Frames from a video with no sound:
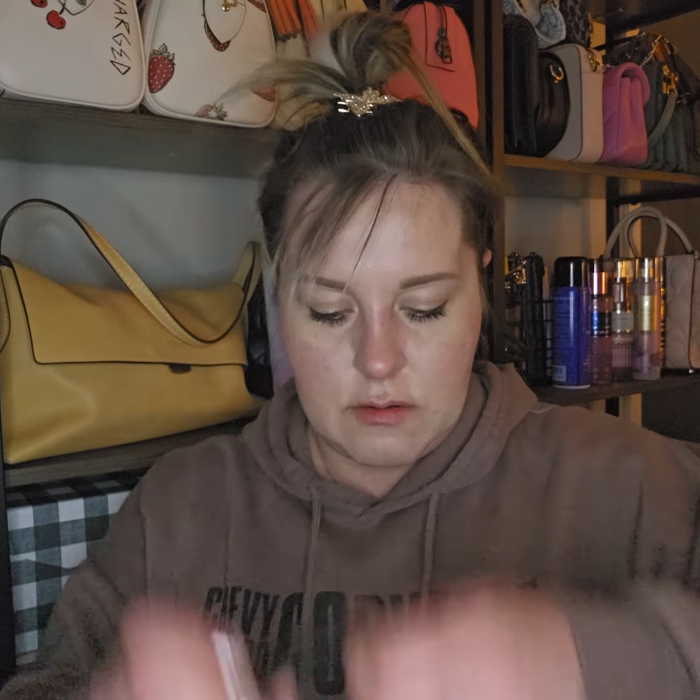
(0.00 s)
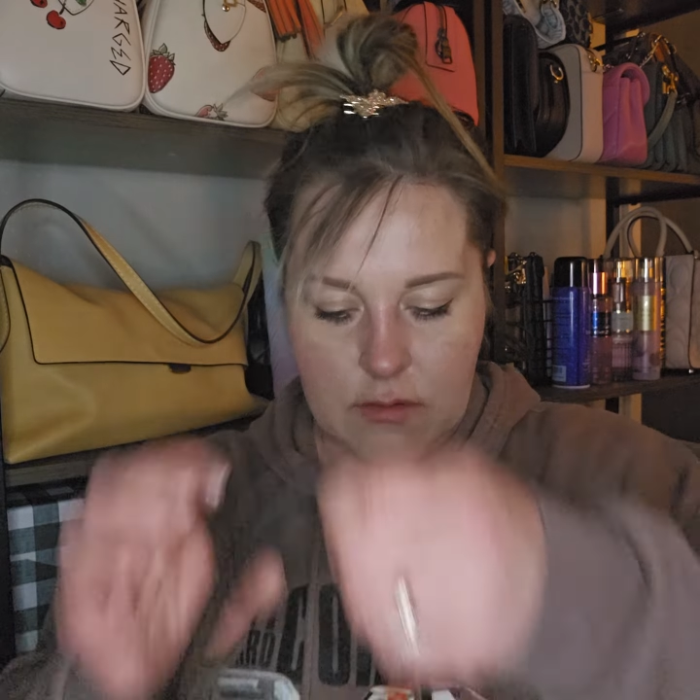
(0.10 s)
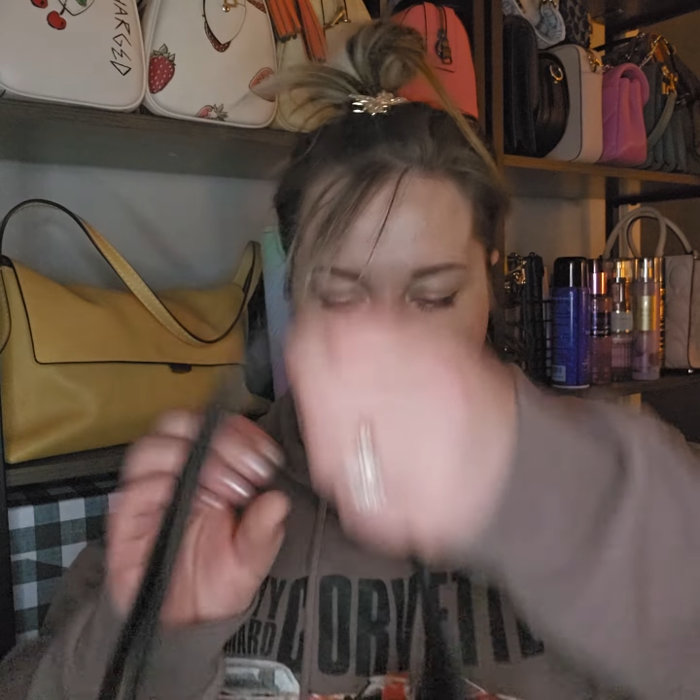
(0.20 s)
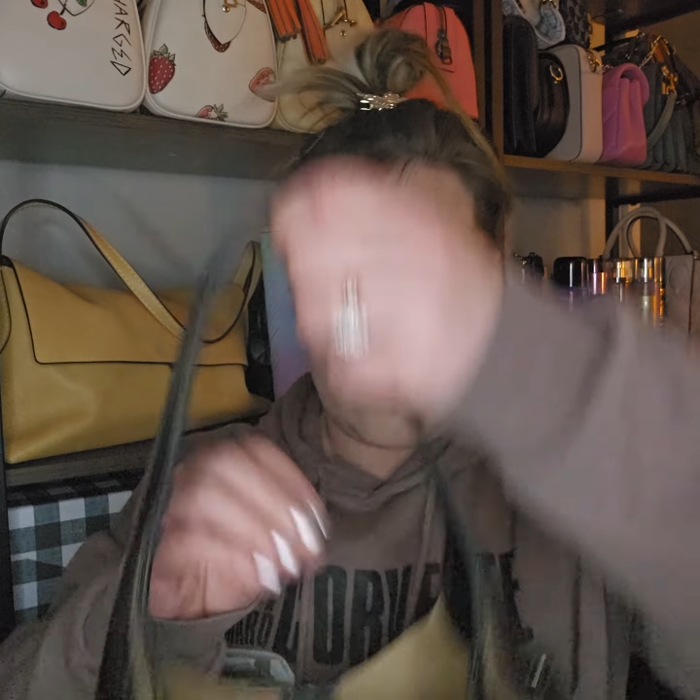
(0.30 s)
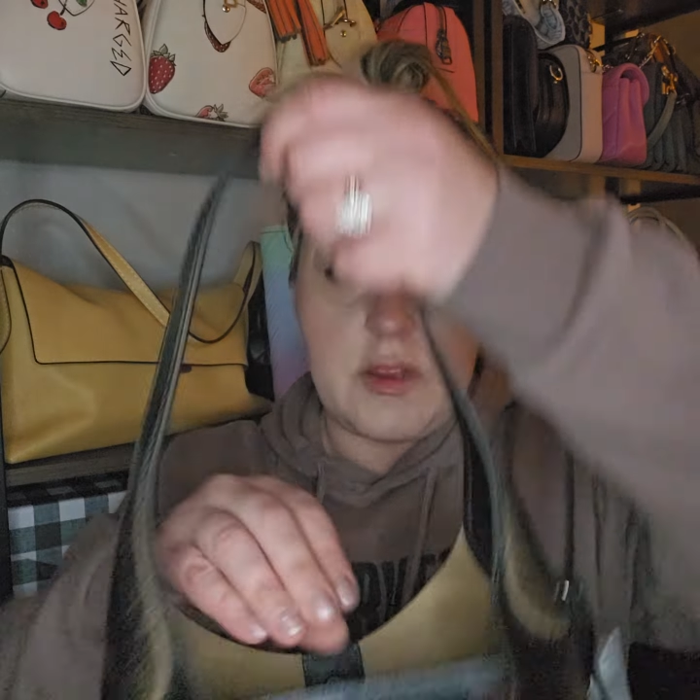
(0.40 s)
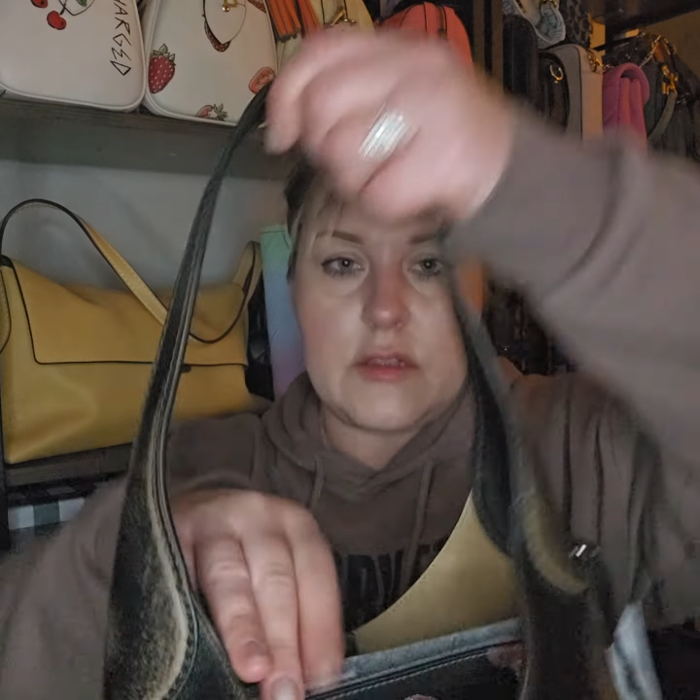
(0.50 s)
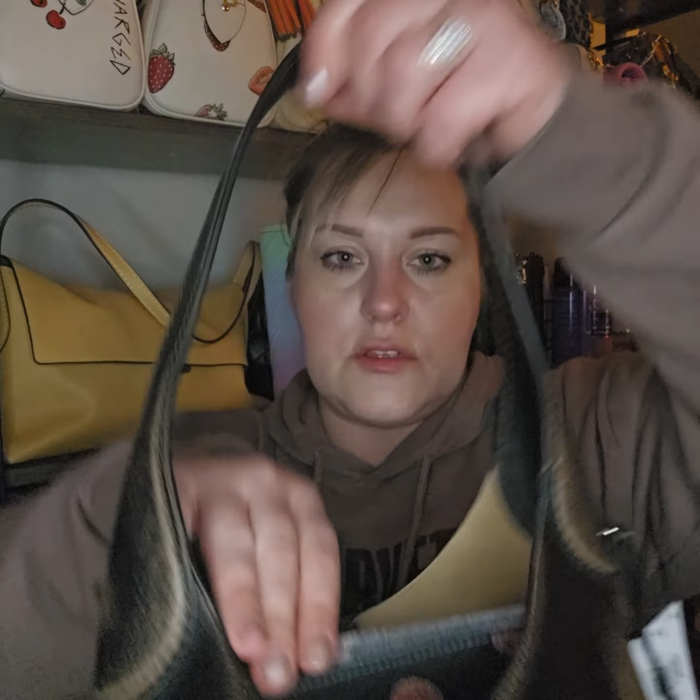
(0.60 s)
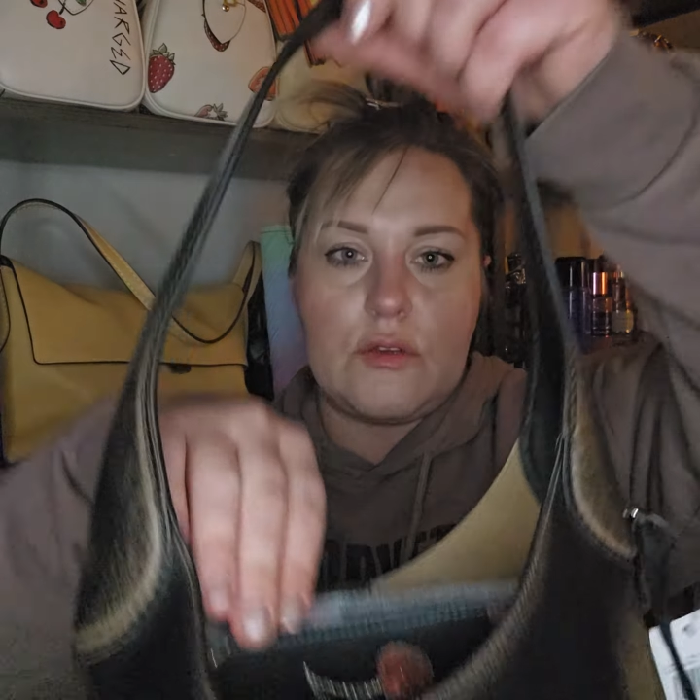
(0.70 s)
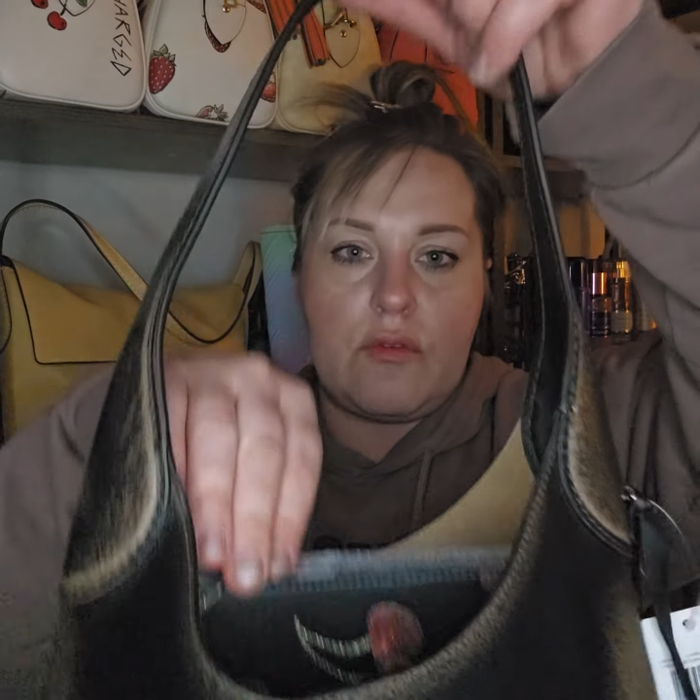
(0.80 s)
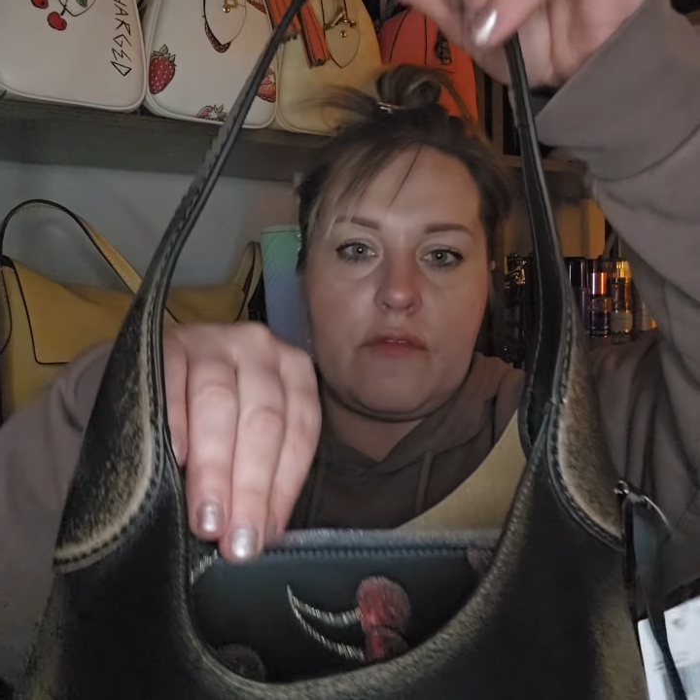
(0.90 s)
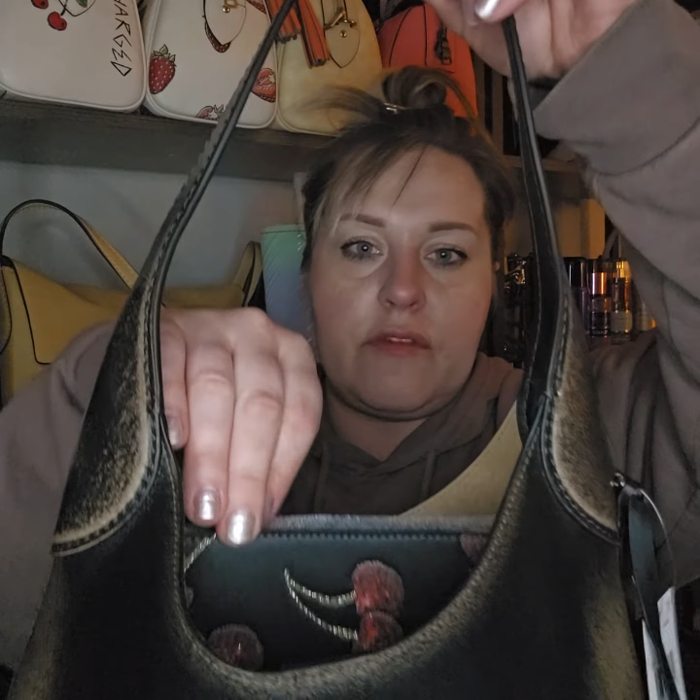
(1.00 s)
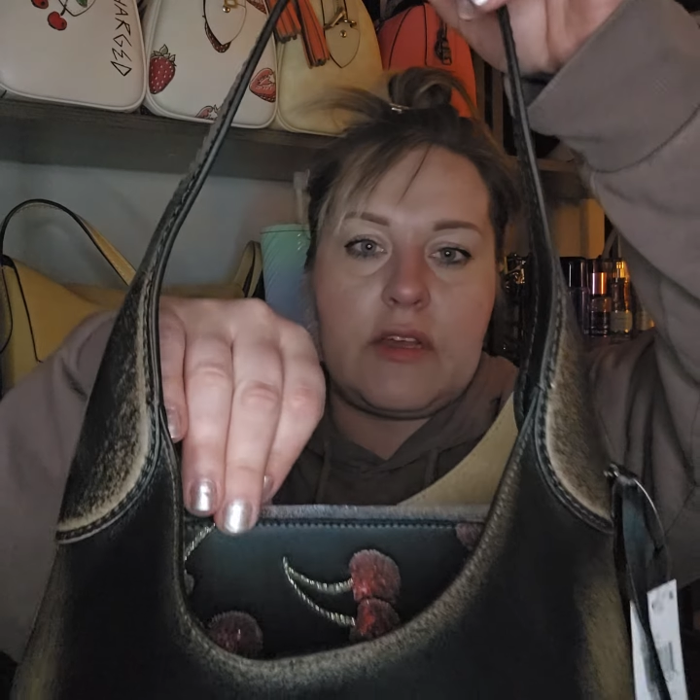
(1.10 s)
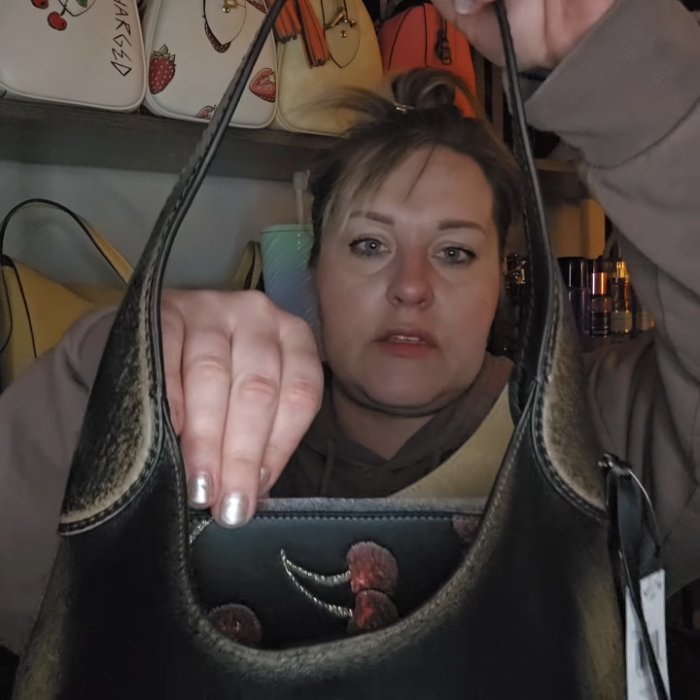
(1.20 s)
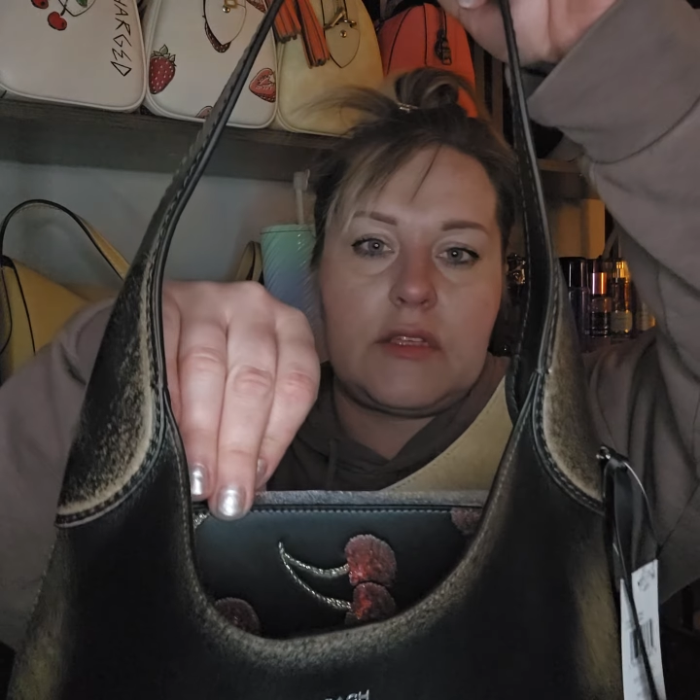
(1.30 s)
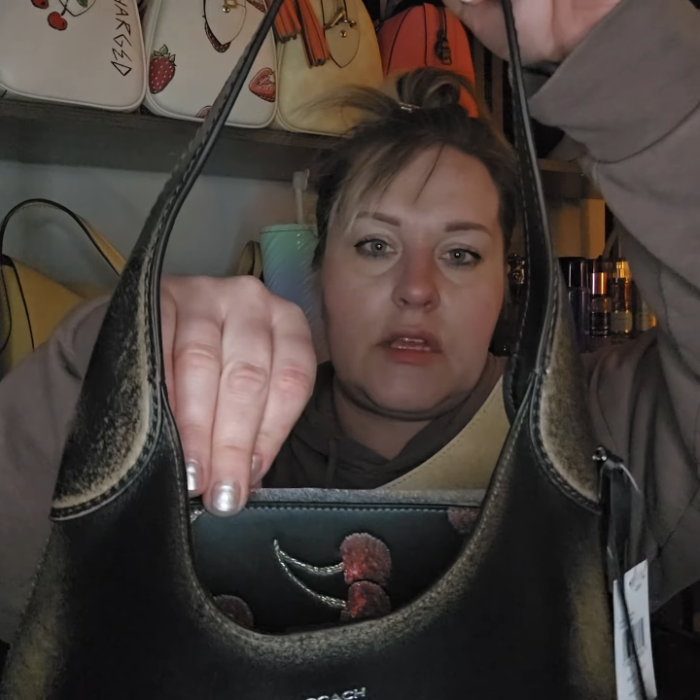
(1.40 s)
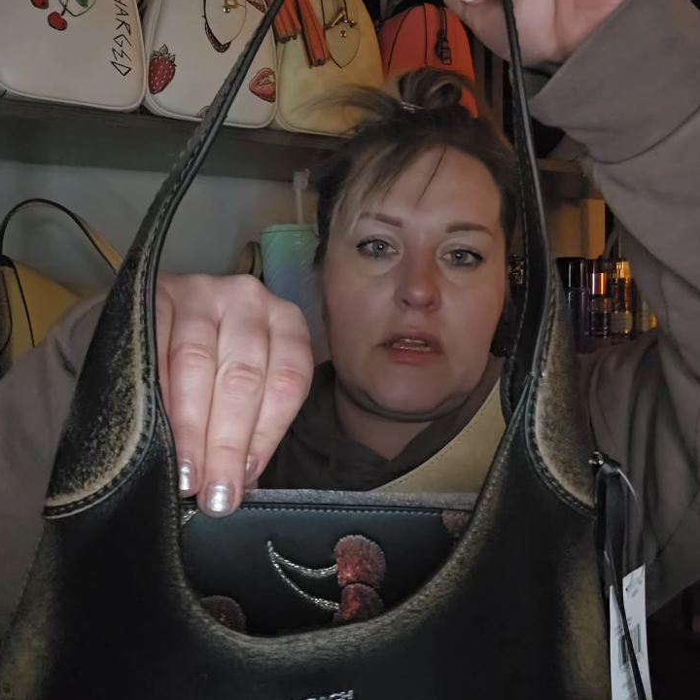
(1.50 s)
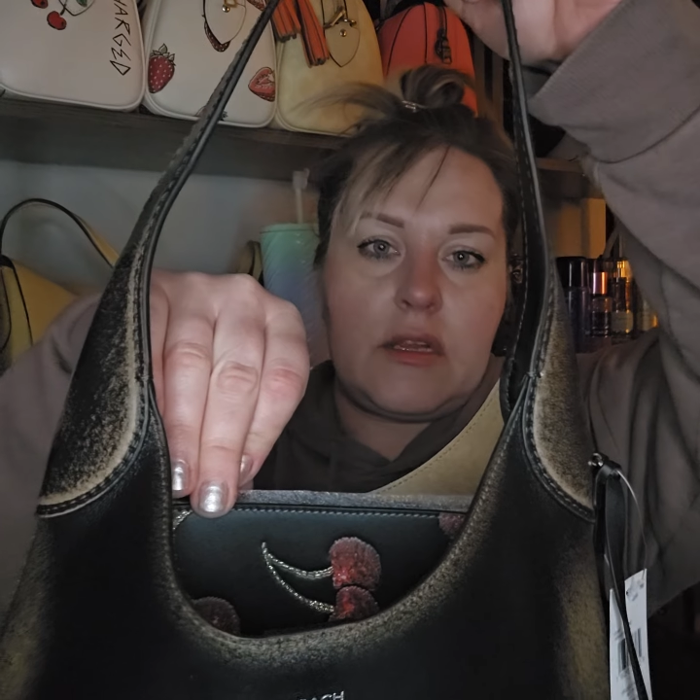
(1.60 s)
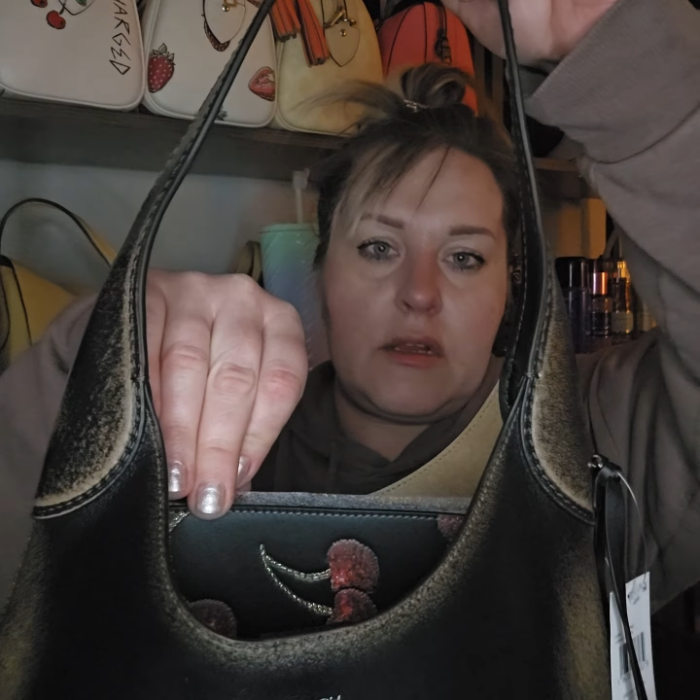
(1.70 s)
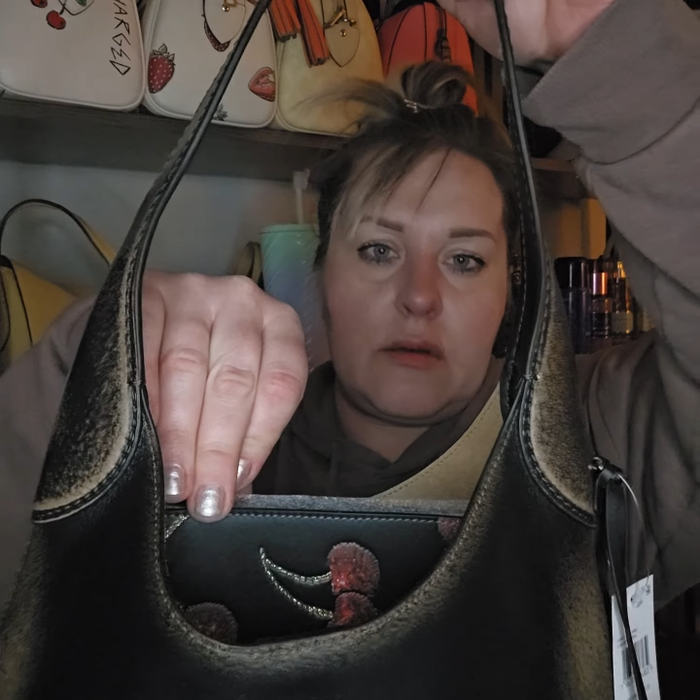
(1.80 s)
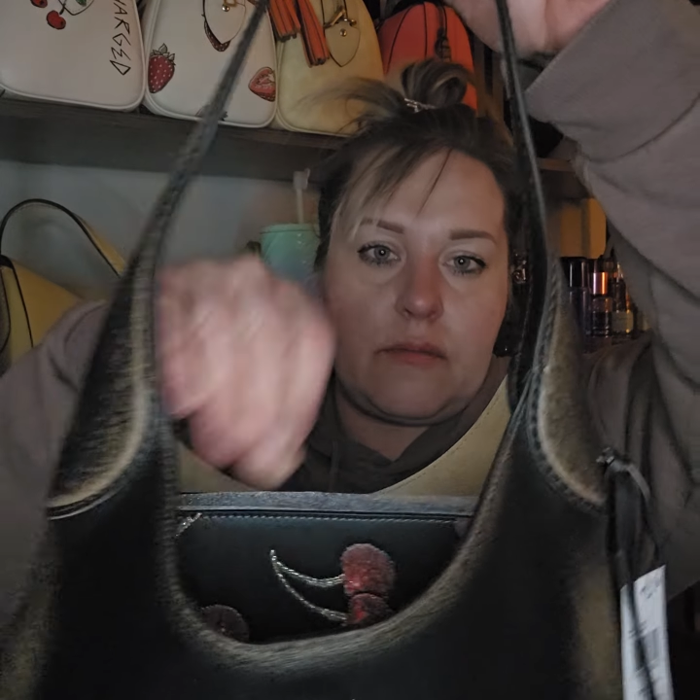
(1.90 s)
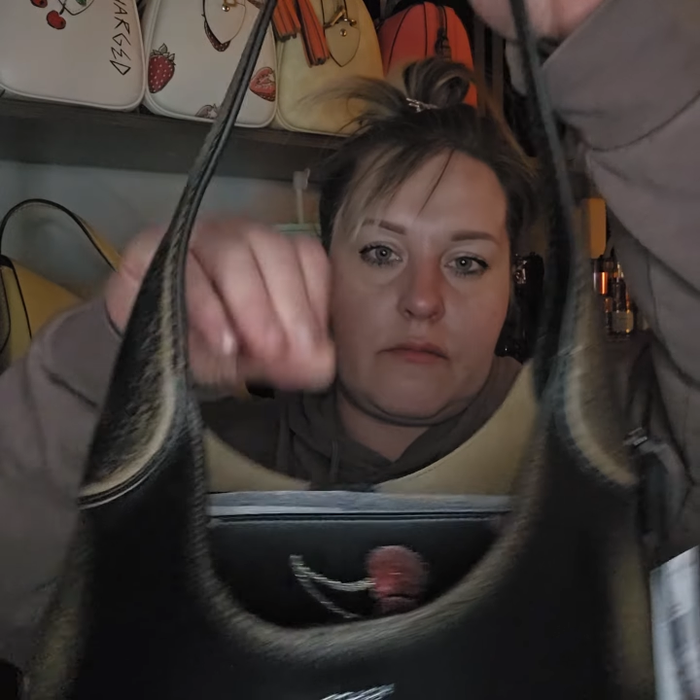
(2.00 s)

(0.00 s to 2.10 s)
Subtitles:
all right, so if I stand it up,